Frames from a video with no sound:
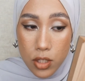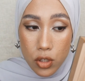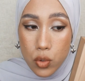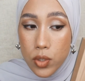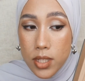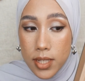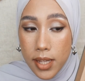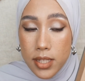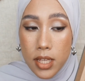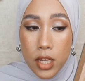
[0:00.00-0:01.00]
not too
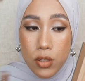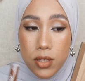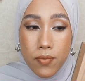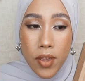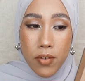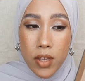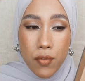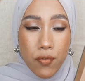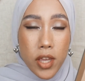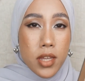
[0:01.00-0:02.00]
intense. It looks
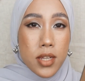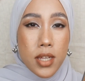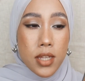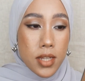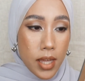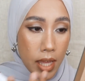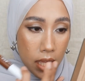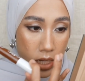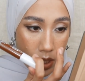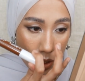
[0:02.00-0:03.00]
very faded
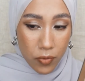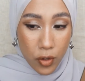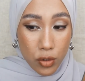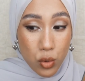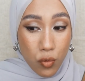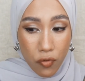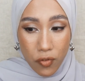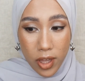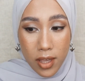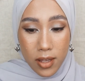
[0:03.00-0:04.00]
and not too
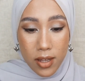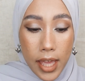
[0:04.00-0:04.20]
fake.